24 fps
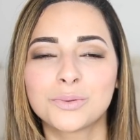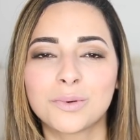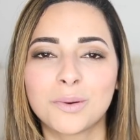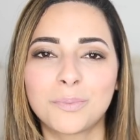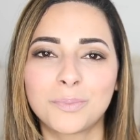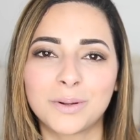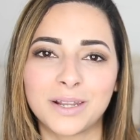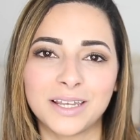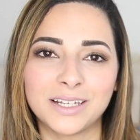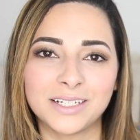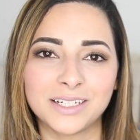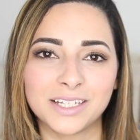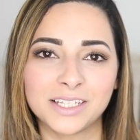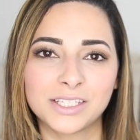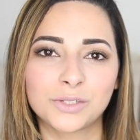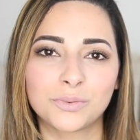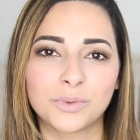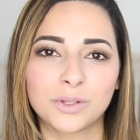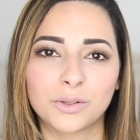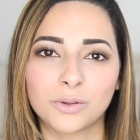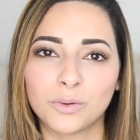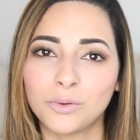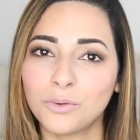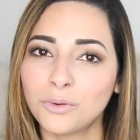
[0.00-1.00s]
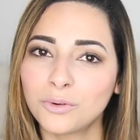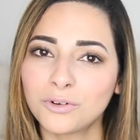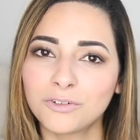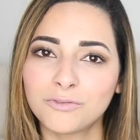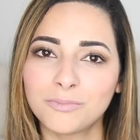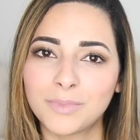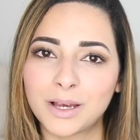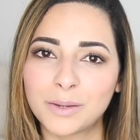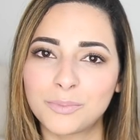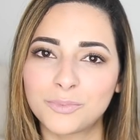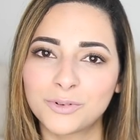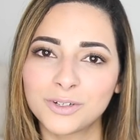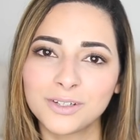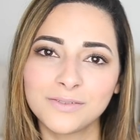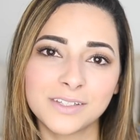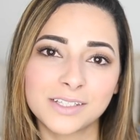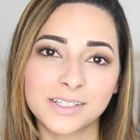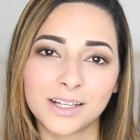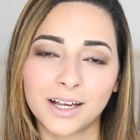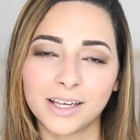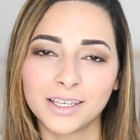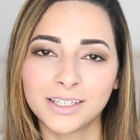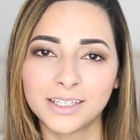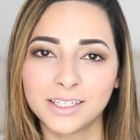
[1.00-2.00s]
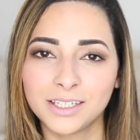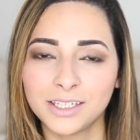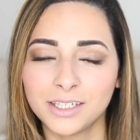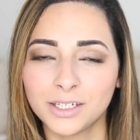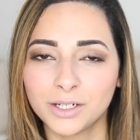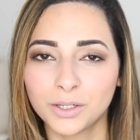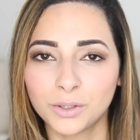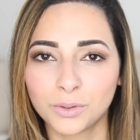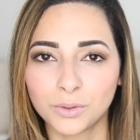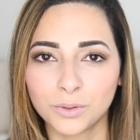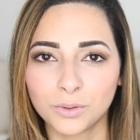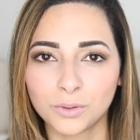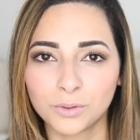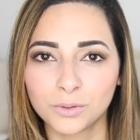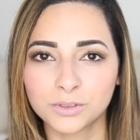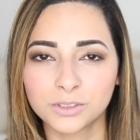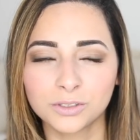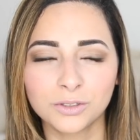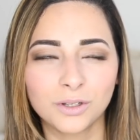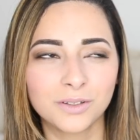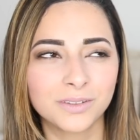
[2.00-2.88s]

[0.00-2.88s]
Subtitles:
to a playlist with all of my previous IKEA hauls.